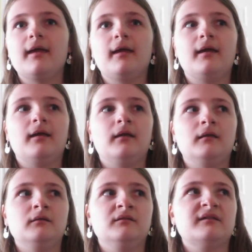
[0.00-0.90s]

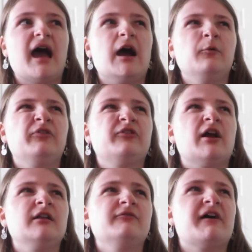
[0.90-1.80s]
and I was
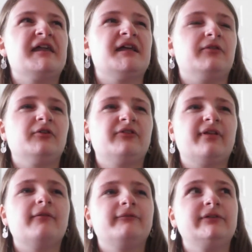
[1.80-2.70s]
trying to find other
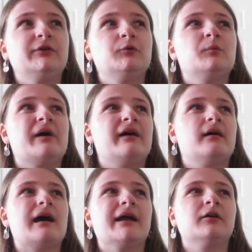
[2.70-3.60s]
stuff too, but
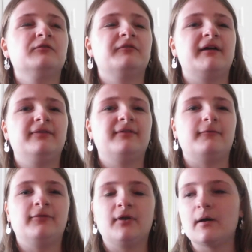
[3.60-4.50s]
I couldn't find
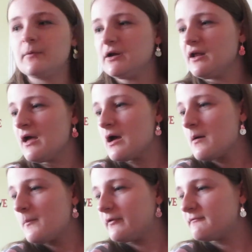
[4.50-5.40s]
stuff in the cupboard.
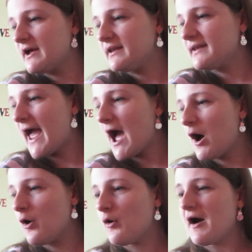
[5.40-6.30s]
But right
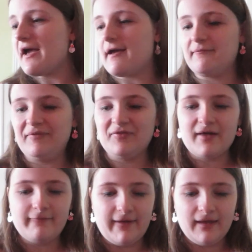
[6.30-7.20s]
now, I have been
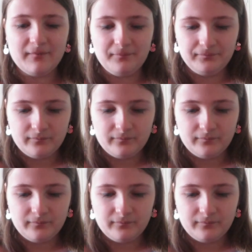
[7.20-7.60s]
loving